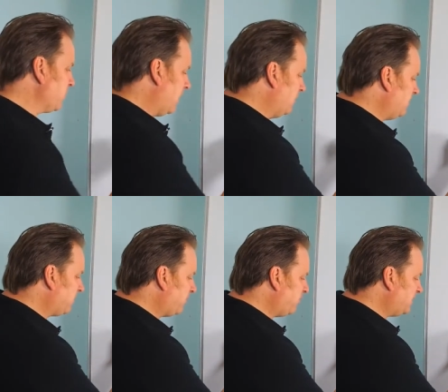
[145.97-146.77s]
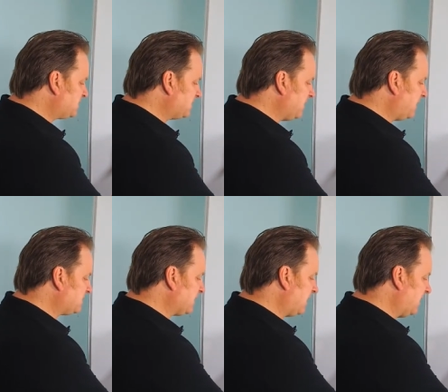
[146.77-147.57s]
Another reason is
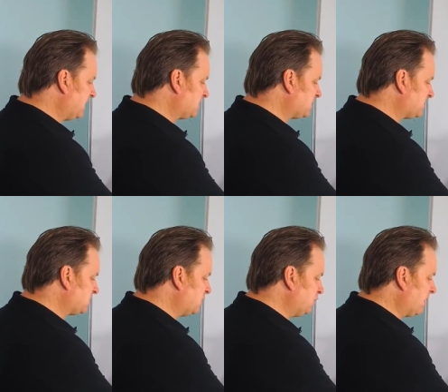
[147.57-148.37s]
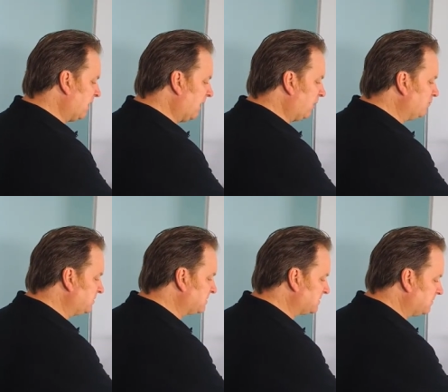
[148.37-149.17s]
that it's too
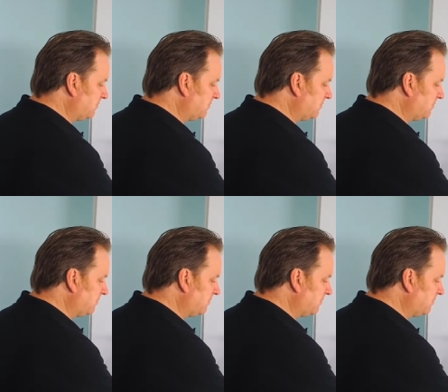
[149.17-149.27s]
close